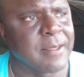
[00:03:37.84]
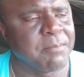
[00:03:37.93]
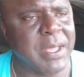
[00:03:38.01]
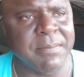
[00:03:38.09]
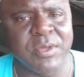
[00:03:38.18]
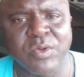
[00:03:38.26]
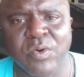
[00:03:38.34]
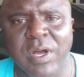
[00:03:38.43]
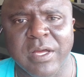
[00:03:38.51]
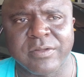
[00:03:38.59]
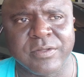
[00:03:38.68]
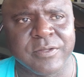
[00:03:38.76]
Maybe you go
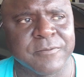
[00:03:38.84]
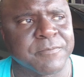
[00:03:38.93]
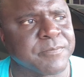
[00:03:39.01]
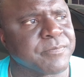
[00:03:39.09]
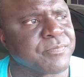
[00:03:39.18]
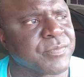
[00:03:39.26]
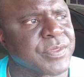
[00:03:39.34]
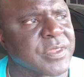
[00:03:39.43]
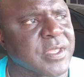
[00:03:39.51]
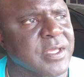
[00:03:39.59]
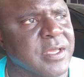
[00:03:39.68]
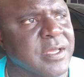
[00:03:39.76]
out and
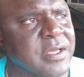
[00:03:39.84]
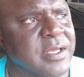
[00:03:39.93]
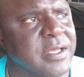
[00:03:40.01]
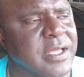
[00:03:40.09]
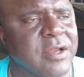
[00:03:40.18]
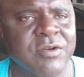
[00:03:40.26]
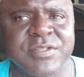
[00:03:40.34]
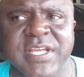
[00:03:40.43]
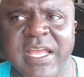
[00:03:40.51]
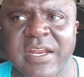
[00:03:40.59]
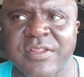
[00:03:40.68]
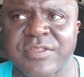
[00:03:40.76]

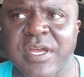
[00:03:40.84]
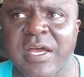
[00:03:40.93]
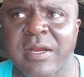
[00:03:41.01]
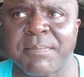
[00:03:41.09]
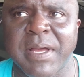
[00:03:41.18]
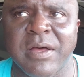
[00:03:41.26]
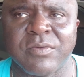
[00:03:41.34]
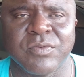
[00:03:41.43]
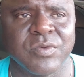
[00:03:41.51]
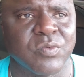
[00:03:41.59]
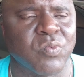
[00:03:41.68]
entertain a thought about